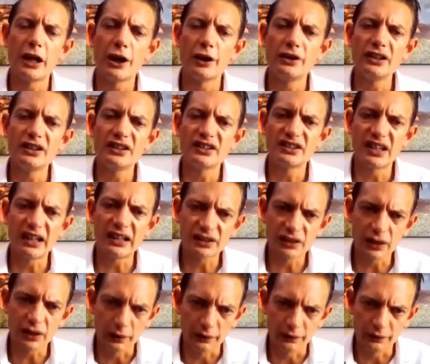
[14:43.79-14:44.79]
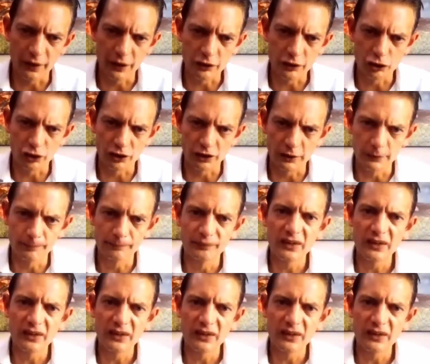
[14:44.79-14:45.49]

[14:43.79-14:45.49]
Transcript: only 6 are functioning.